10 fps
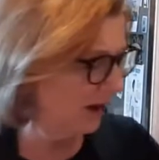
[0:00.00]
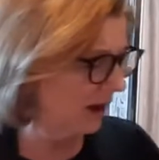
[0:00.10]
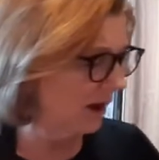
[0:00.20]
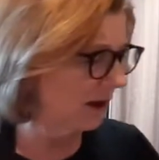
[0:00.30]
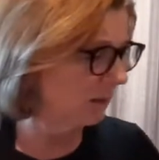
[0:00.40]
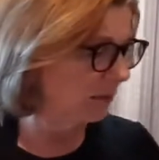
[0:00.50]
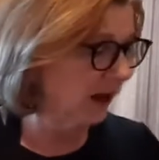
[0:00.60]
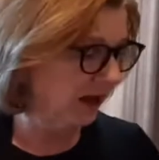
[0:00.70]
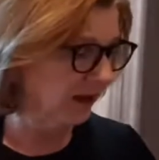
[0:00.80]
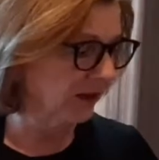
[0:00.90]

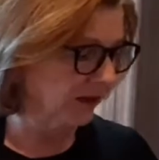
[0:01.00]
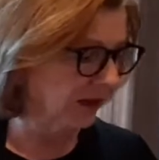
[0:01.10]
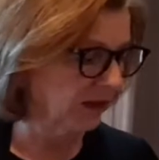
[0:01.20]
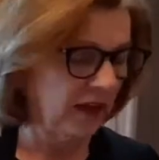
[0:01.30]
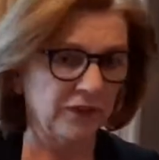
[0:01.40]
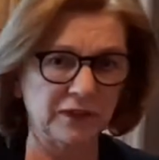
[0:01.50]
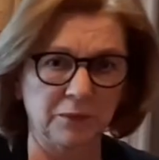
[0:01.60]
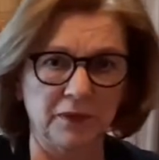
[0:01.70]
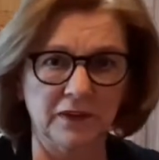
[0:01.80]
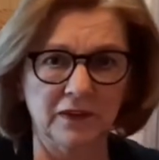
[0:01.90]
but it does have some
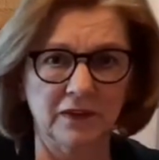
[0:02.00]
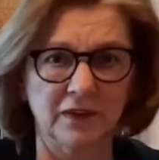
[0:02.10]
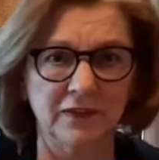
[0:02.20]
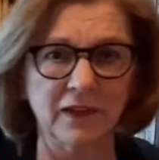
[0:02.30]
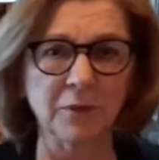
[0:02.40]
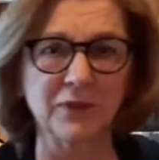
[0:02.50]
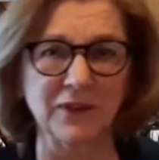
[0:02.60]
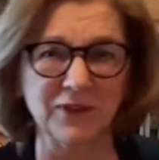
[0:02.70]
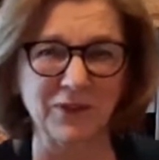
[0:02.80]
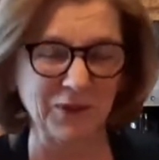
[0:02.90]

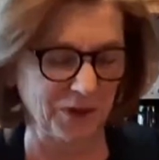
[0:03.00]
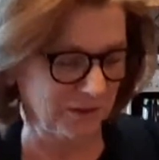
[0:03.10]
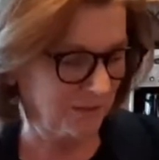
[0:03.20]
substance to it.